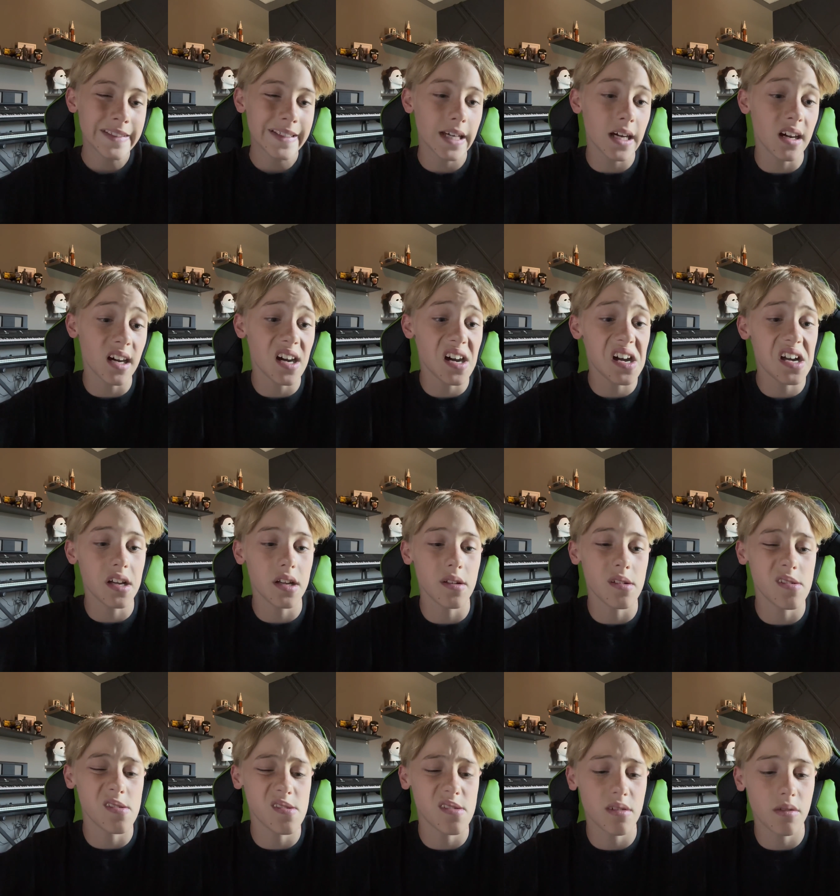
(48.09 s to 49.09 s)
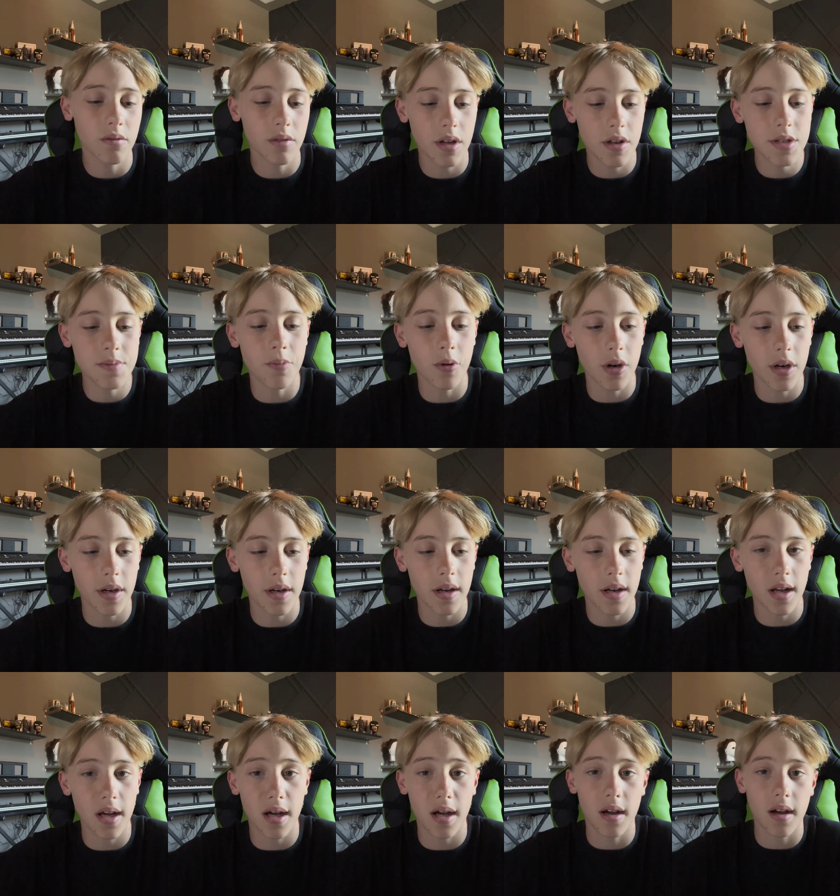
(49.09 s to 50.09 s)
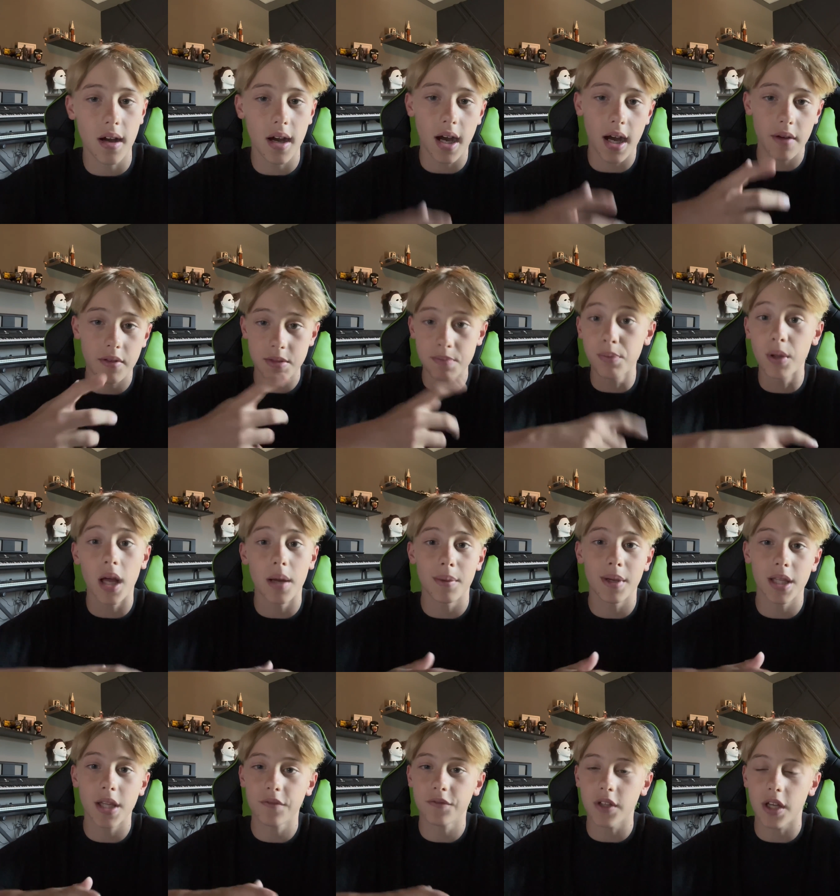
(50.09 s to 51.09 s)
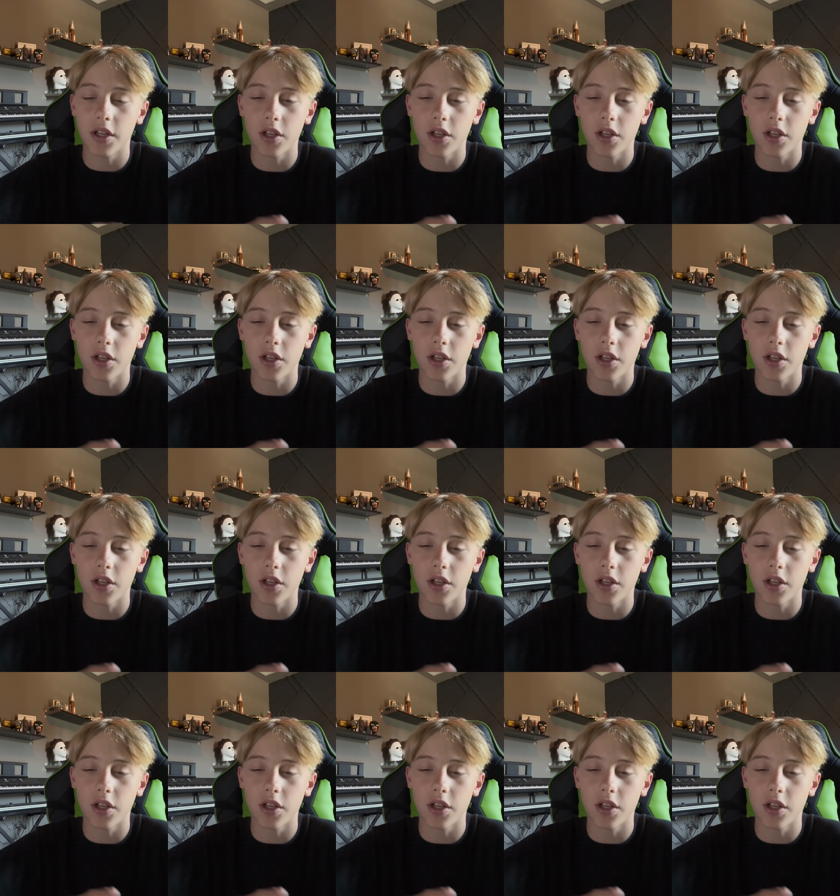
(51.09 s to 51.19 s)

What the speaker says: I was blind in my left eye.